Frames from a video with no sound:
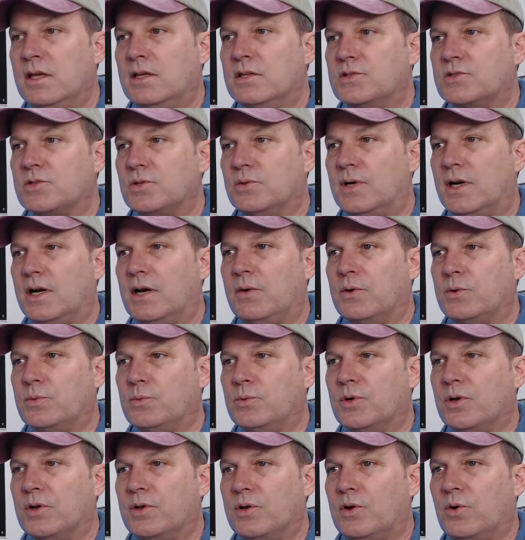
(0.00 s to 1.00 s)
So I would
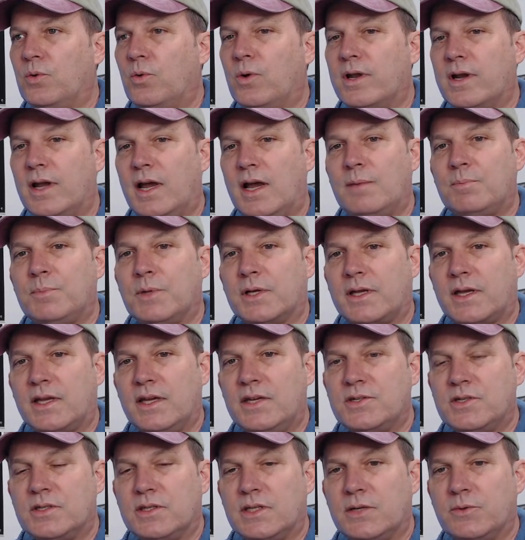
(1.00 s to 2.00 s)
want to know what
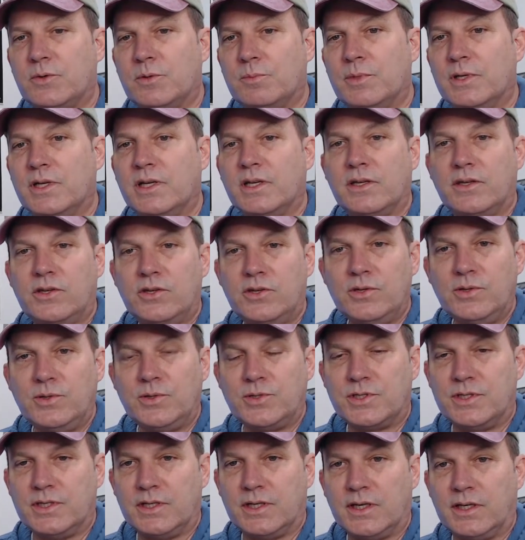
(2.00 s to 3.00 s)
application they were being
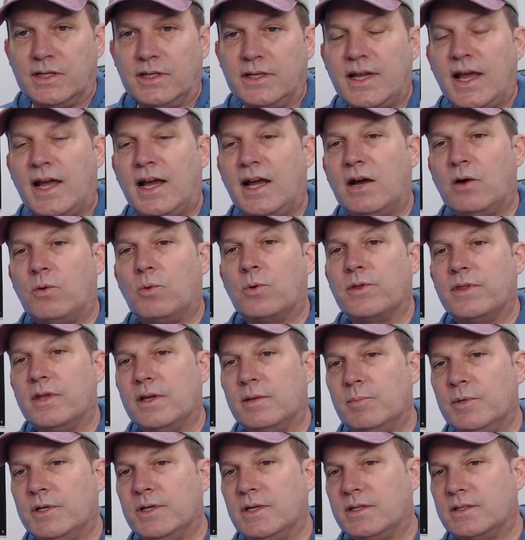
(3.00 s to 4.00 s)
used in and how were they
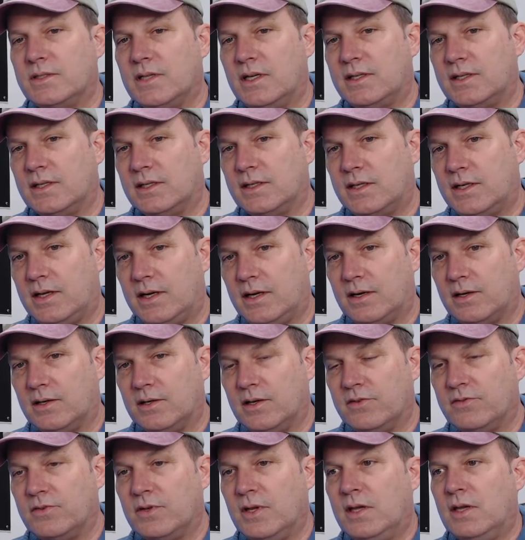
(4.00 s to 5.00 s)
being taken care
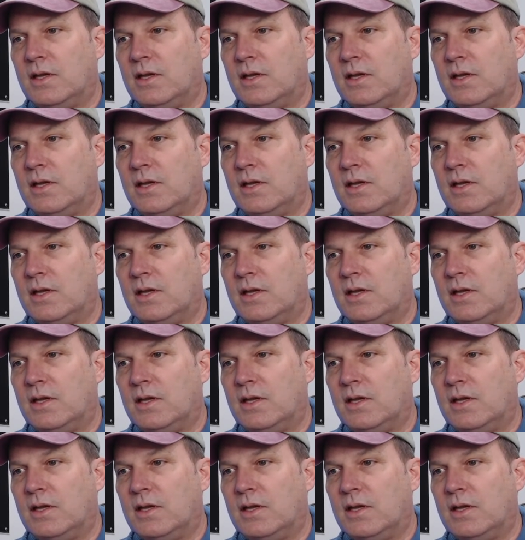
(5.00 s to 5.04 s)
of,